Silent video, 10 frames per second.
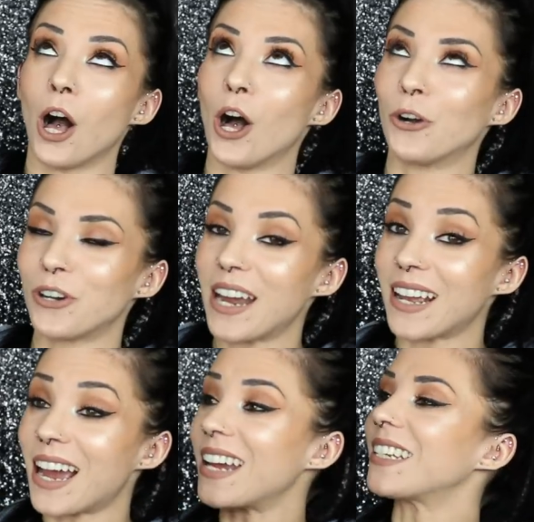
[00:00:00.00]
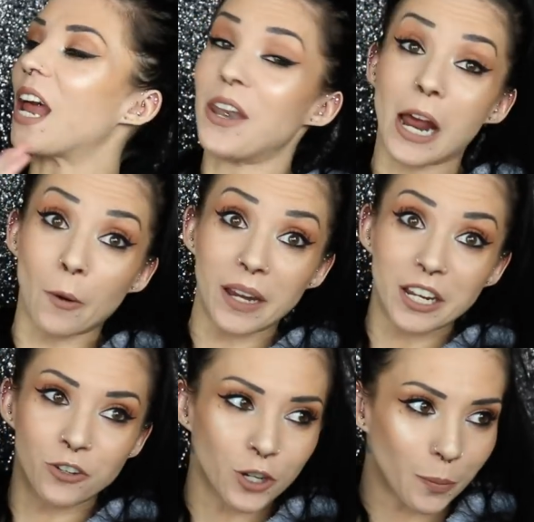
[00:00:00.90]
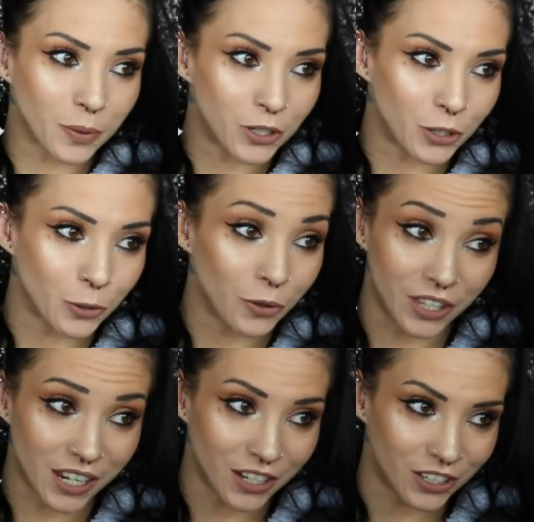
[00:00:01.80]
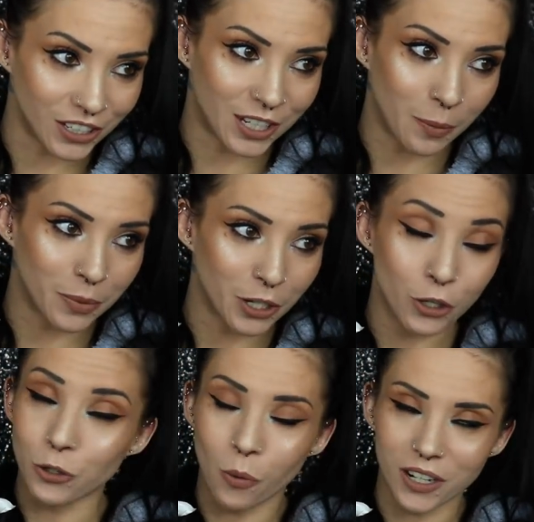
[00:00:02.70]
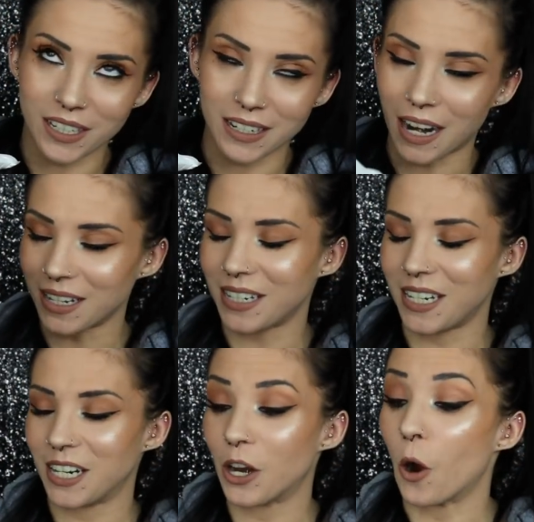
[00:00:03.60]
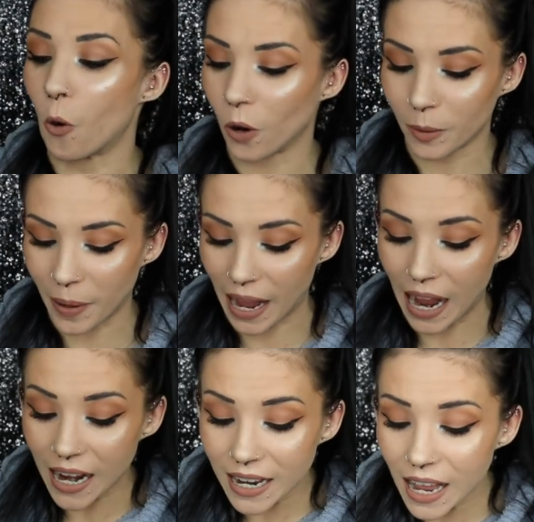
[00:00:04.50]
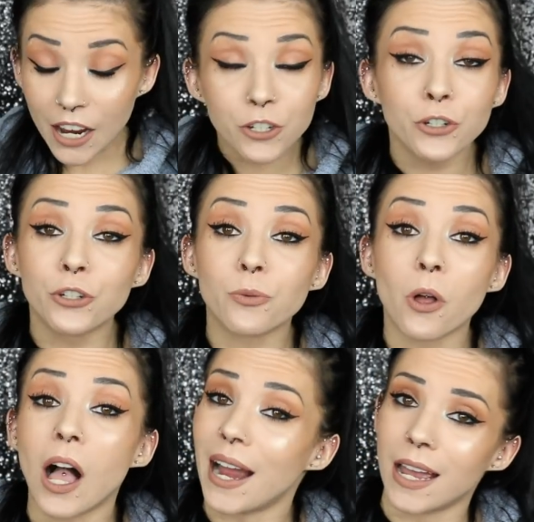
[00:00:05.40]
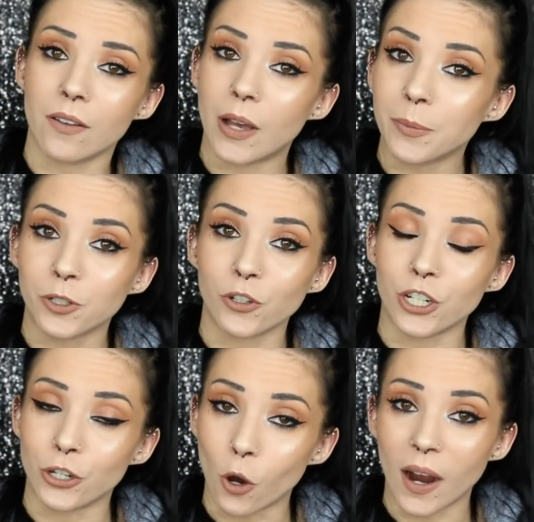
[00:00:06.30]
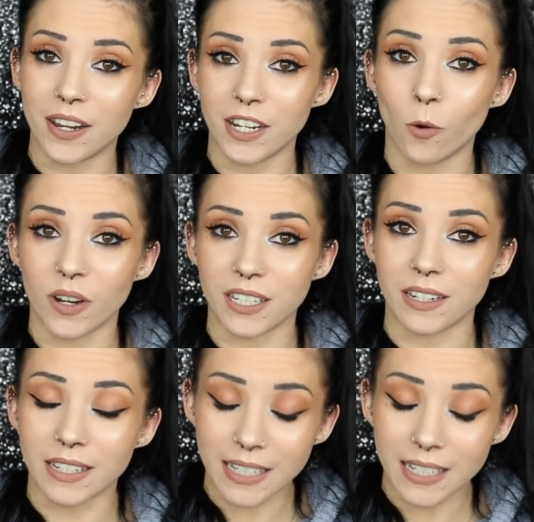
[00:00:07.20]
All right, guys, now we can jump into the December 2019 Horror Pack. As usual, I have absolutely no idea what's